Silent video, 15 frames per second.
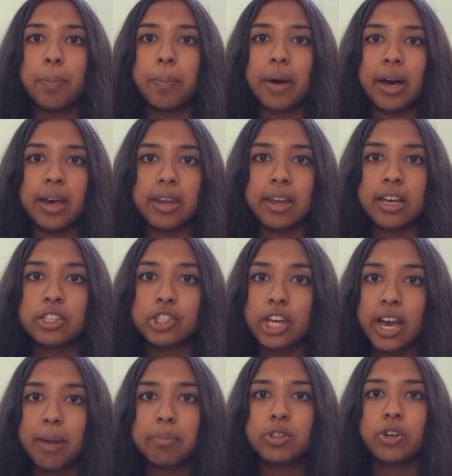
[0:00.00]
but a
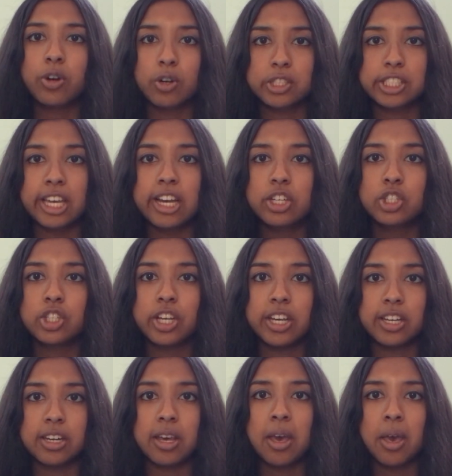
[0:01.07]
chapter or
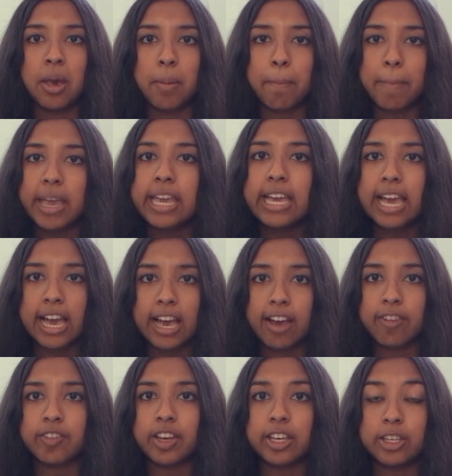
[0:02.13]
section may
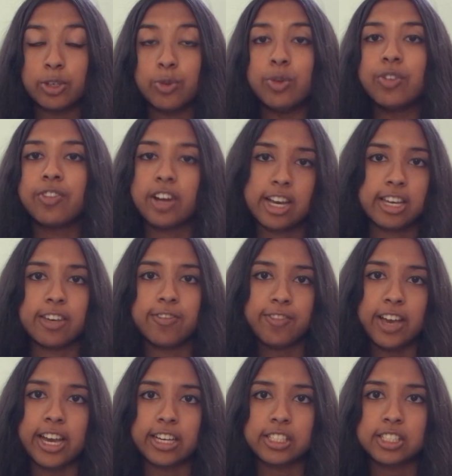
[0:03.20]
have a unifying
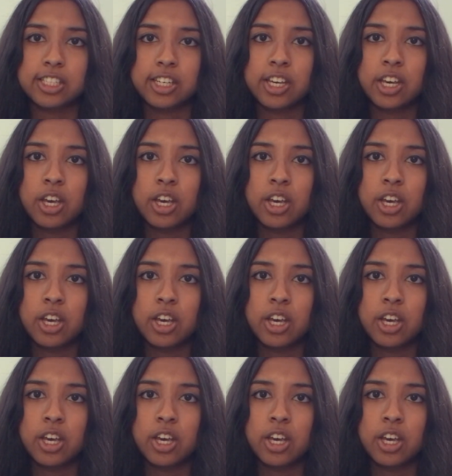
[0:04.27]
effect.